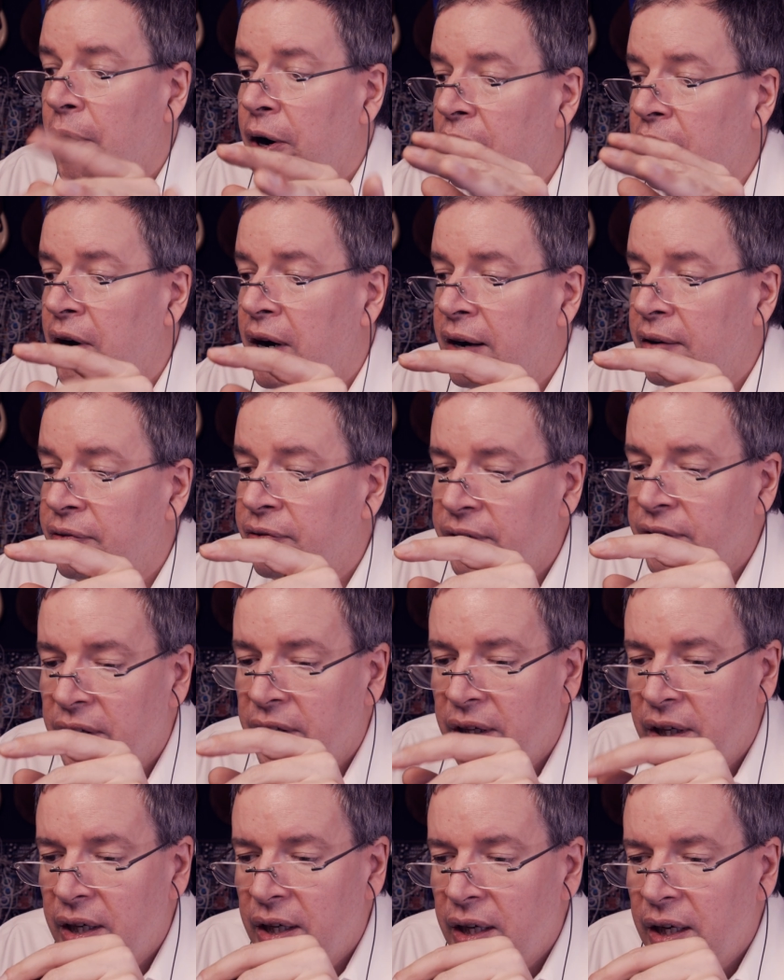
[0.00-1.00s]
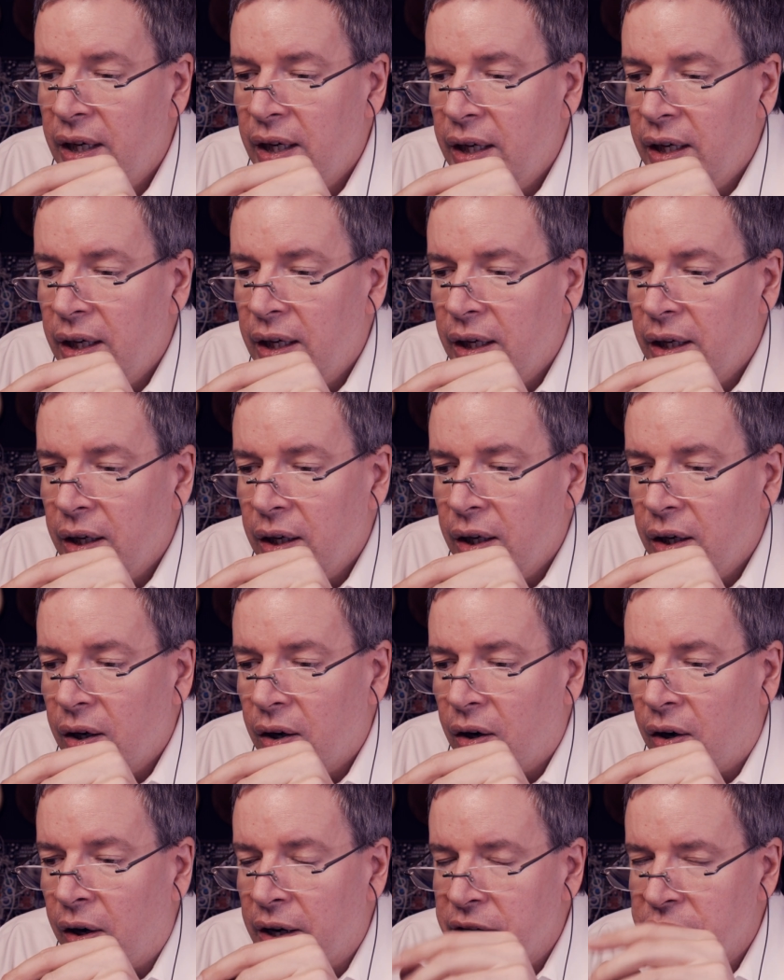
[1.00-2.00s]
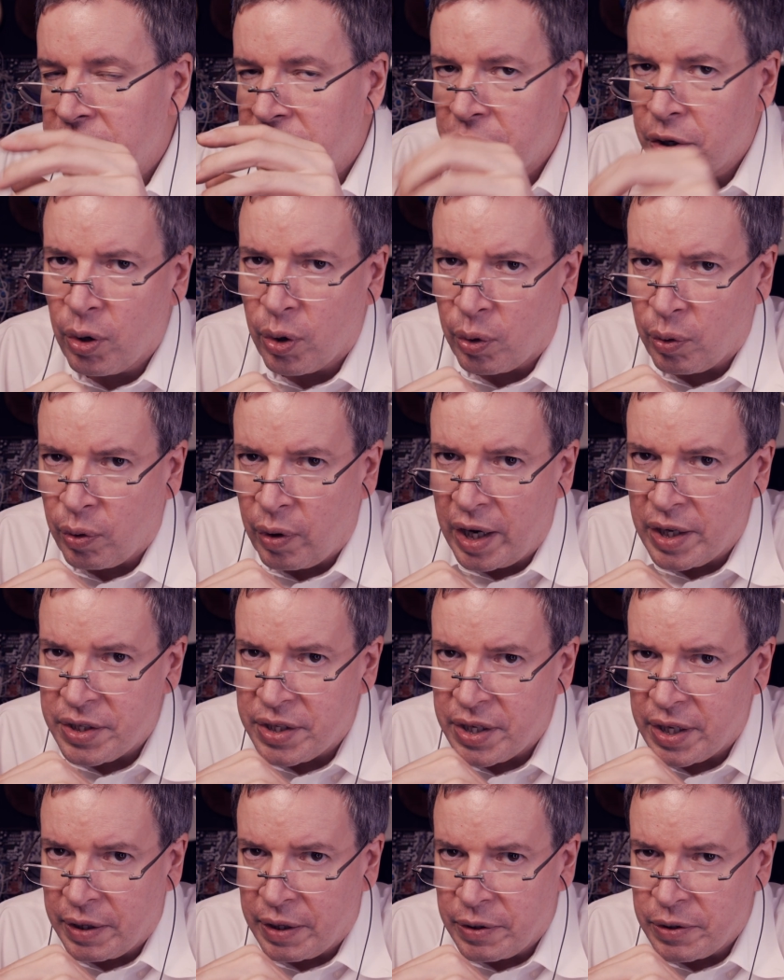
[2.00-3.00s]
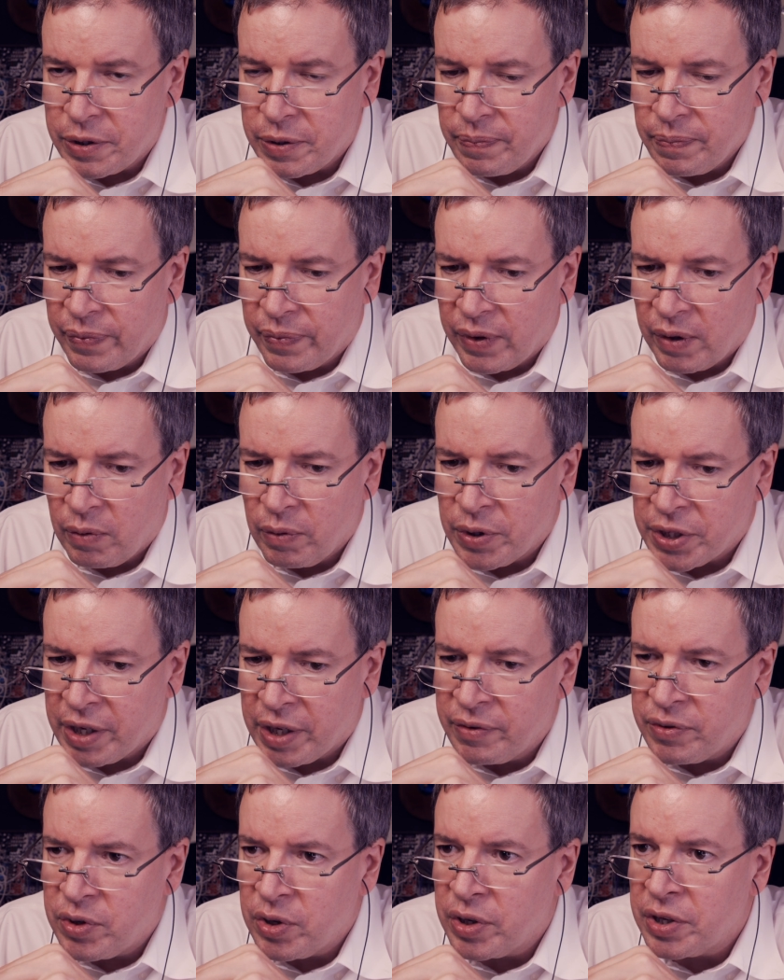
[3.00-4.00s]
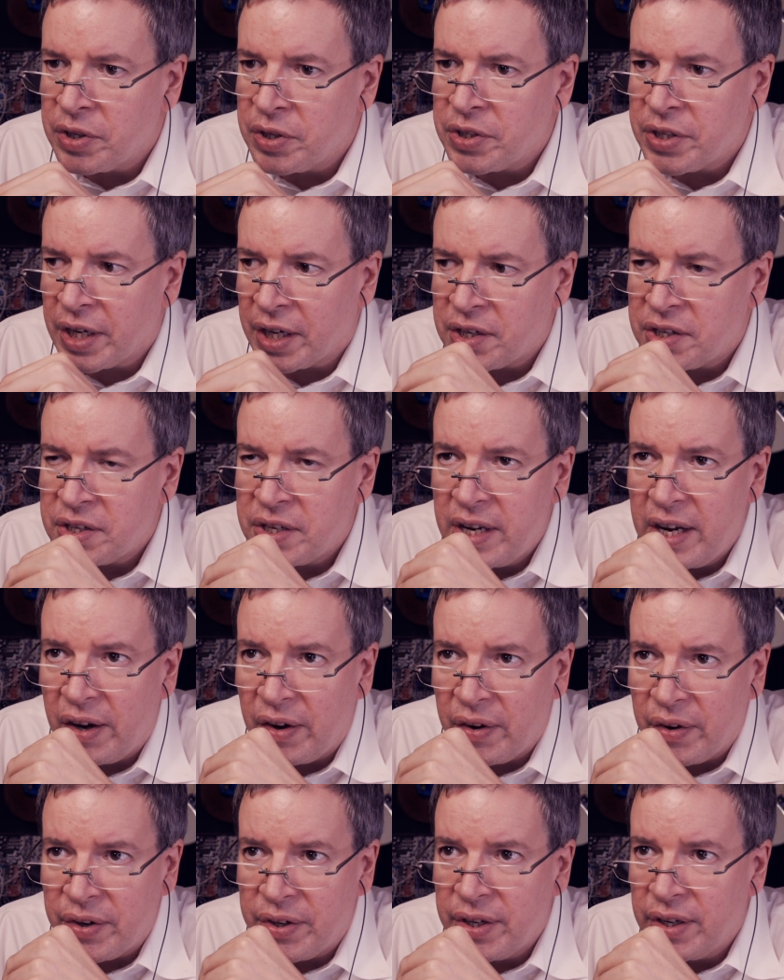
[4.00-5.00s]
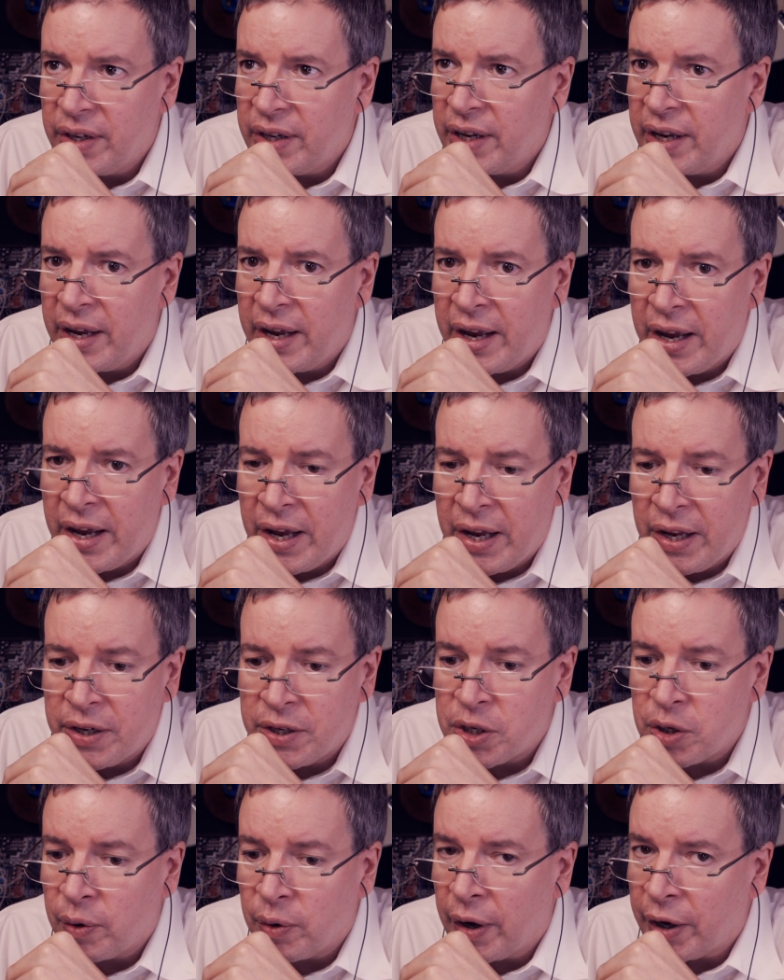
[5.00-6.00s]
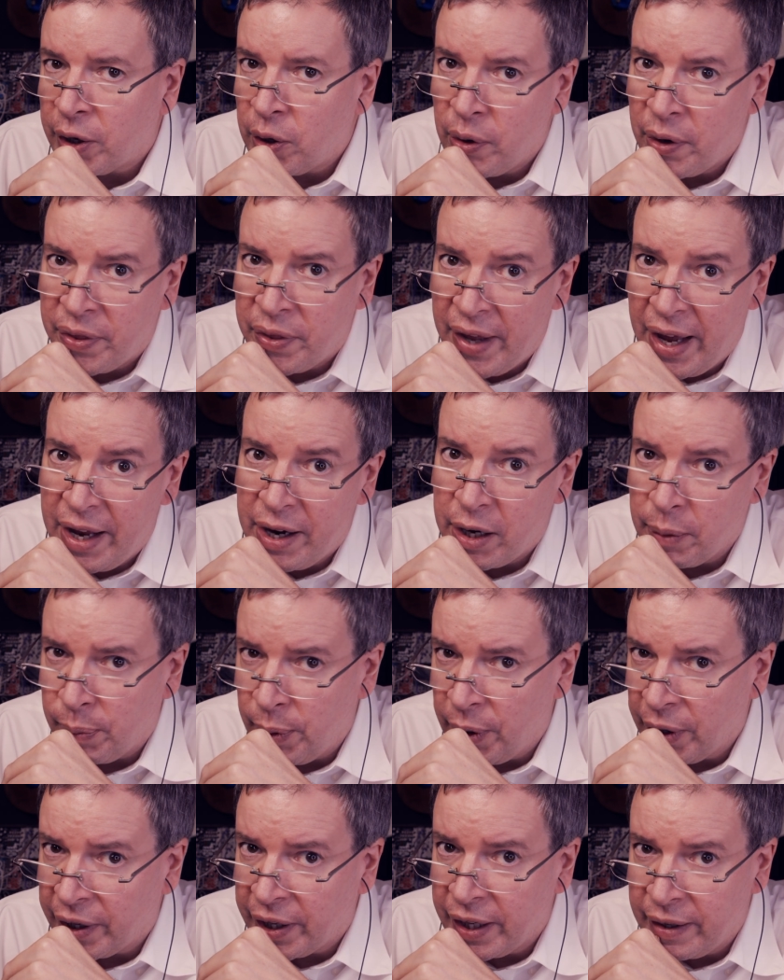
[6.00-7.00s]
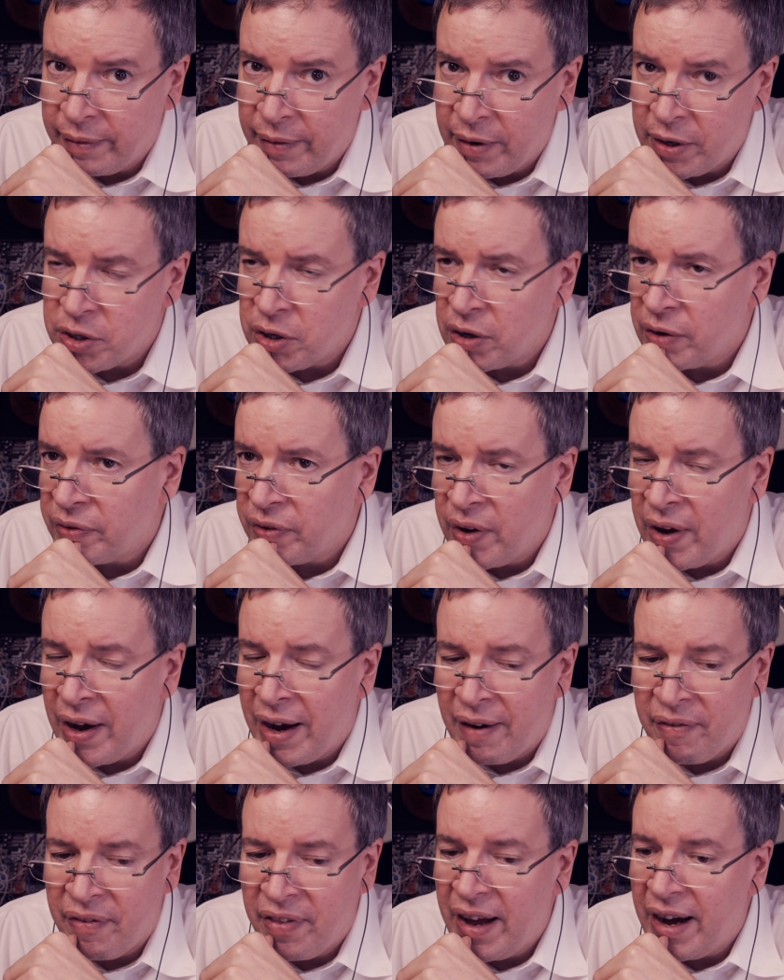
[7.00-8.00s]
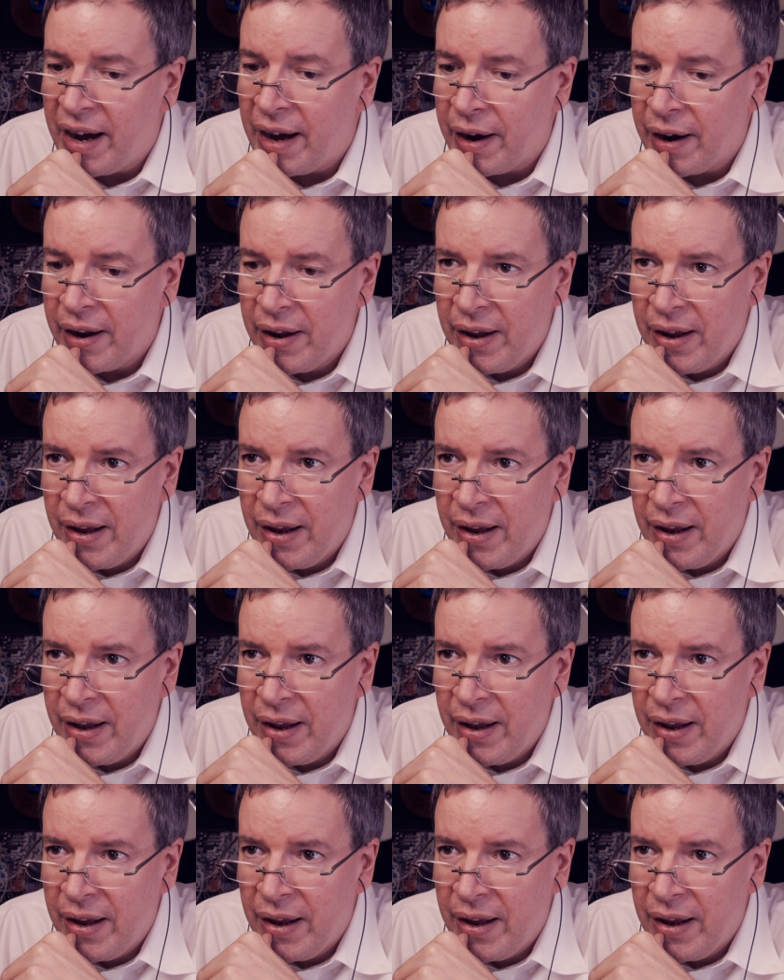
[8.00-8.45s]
and off on zero crossings, which gives you a distinct sound. And so I coded that in a plugin. I'm not sure if you have that.